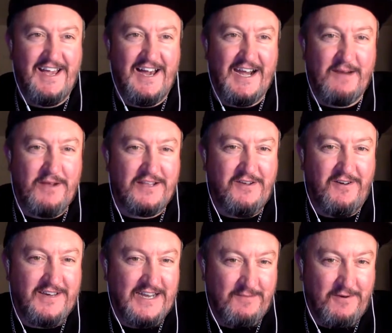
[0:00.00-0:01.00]
And I'm not
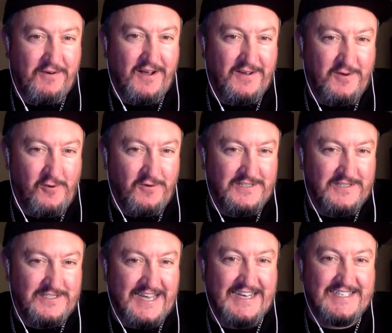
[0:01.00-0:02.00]
talking about on
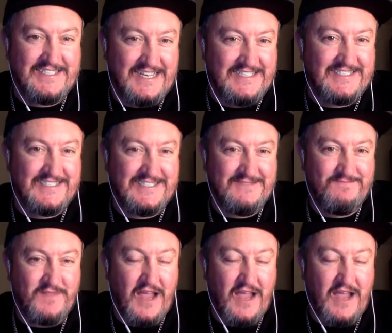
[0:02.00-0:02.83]
goals and assists.